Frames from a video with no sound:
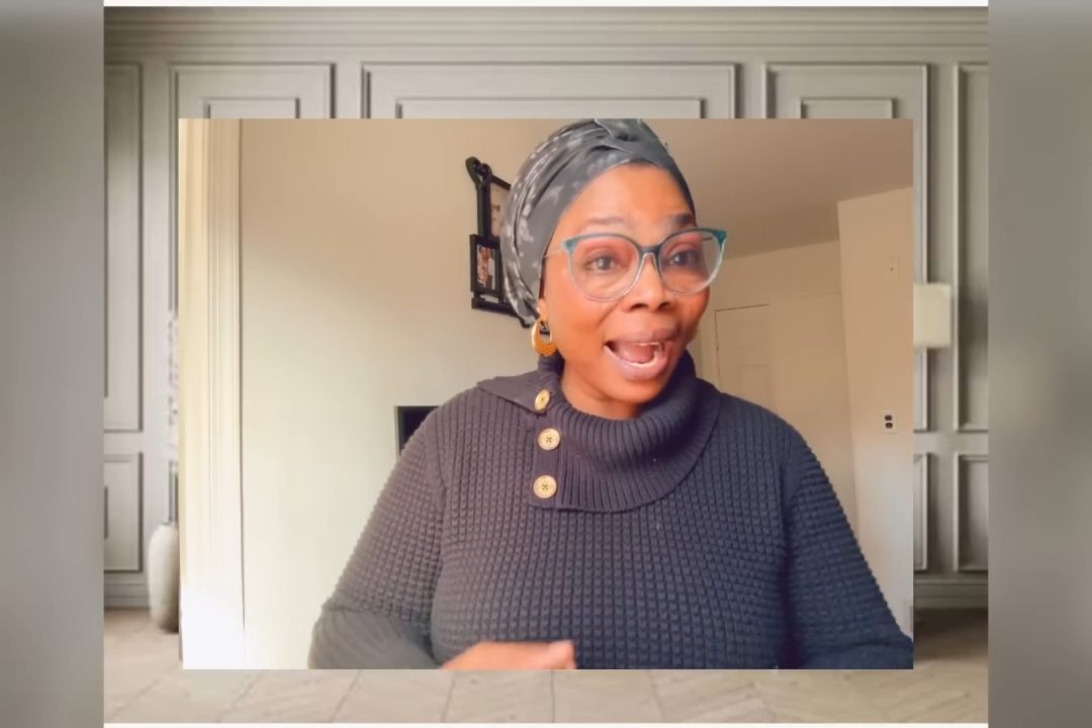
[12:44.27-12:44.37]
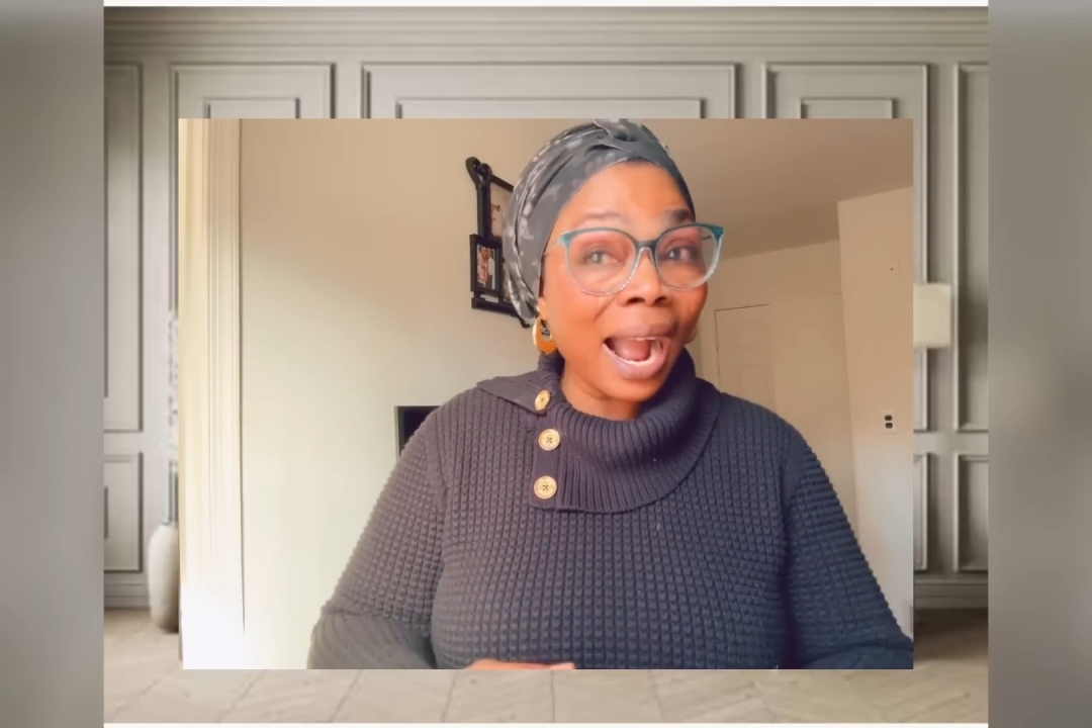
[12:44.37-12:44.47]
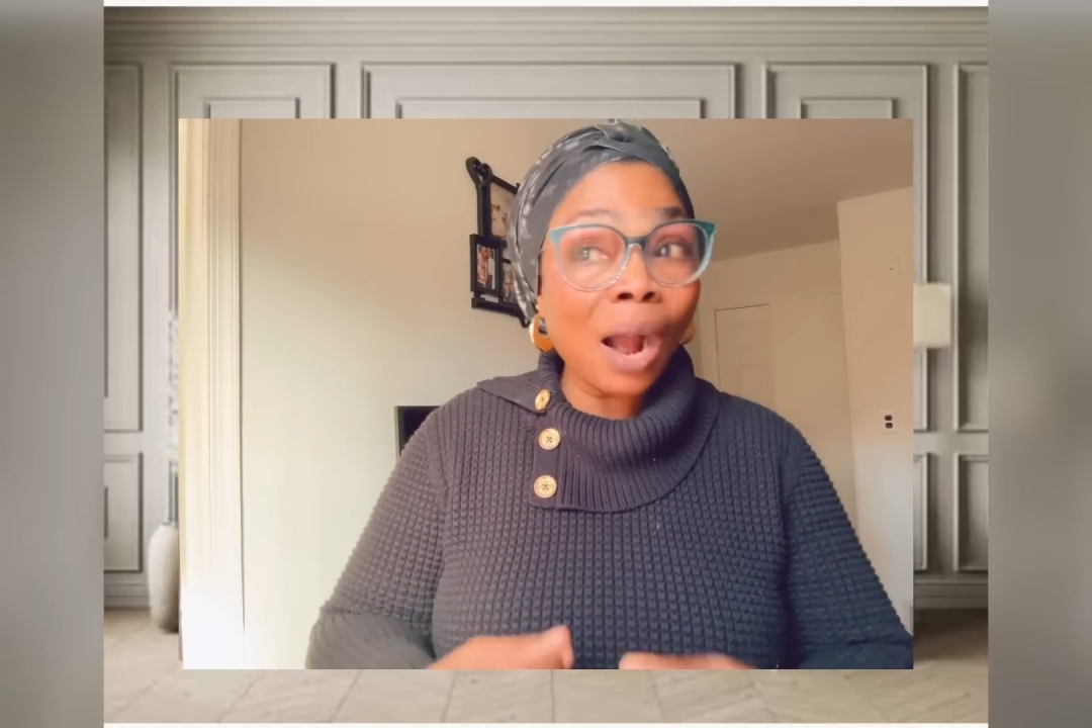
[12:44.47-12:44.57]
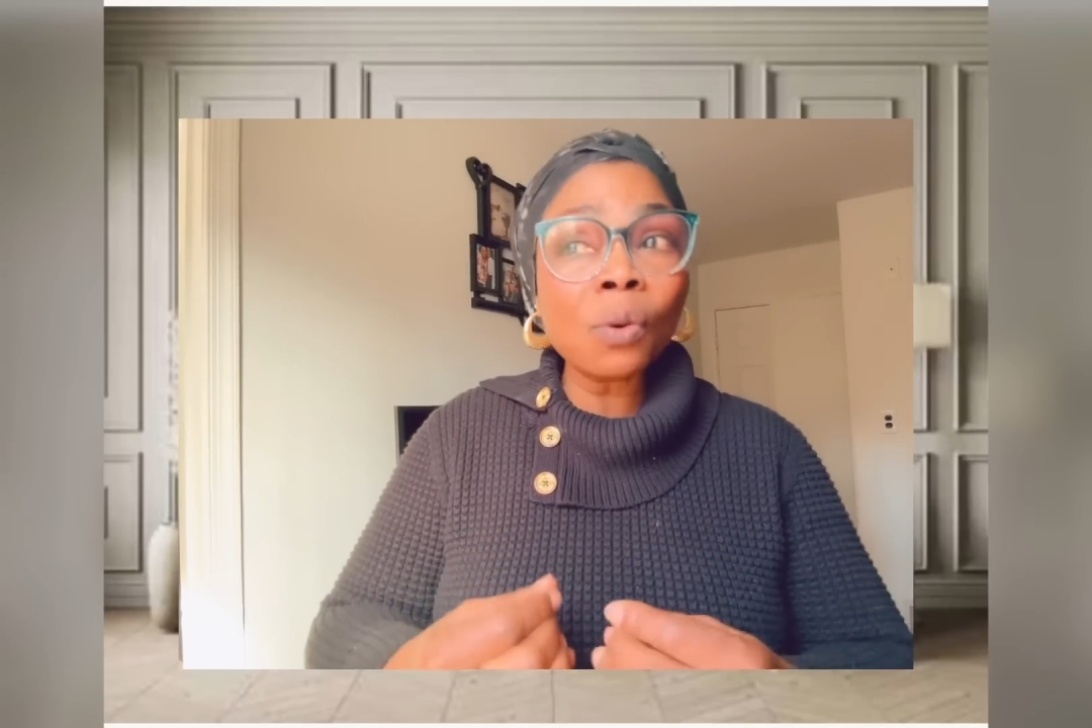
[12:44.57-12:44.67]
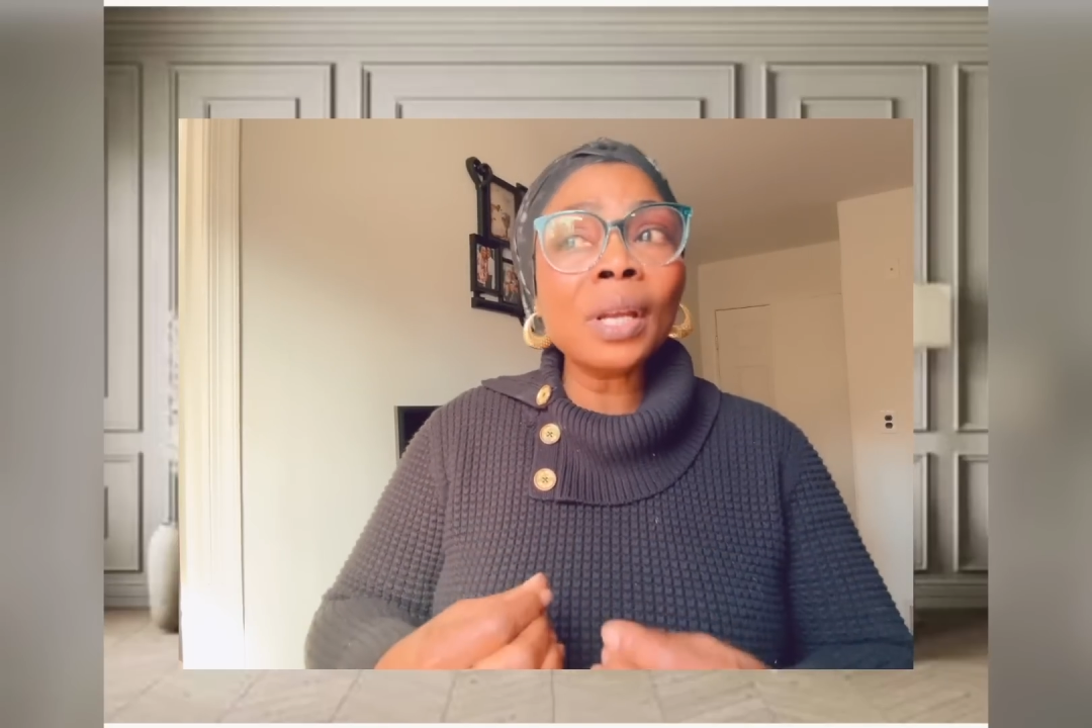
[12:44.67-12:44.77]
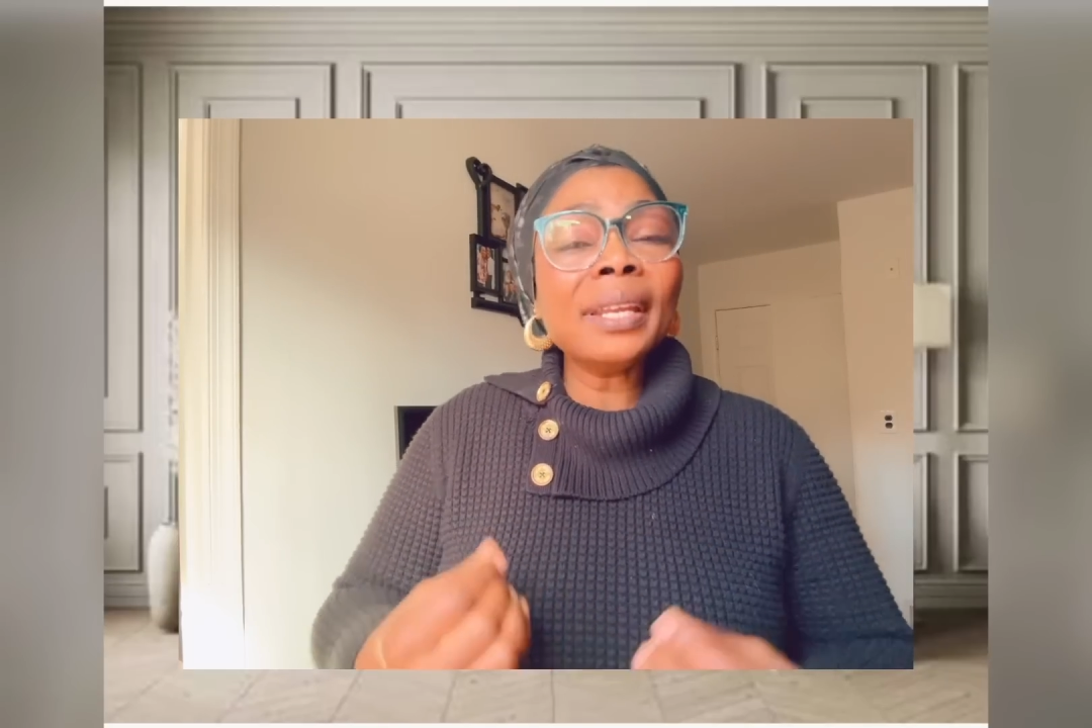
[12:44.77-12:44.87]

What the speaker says: how,